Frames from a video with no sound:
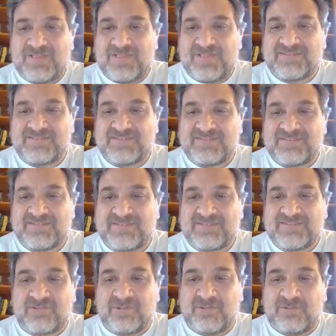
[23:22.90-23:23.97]
Let's not go back
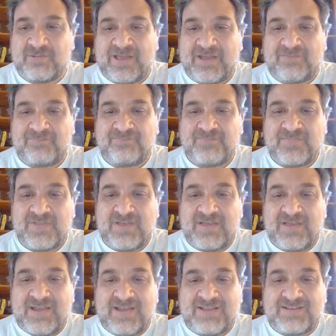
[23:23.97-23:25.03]
the way we came.
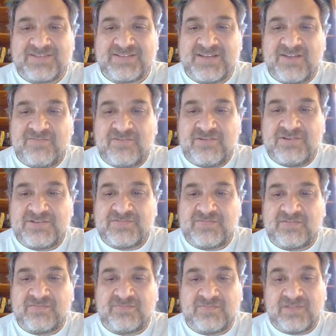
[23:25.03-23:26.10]
It is never
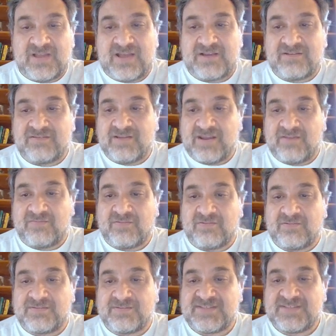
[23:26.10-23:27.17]
useful, not
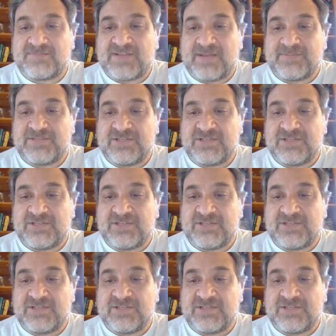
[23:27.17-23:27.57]
ever, sometimes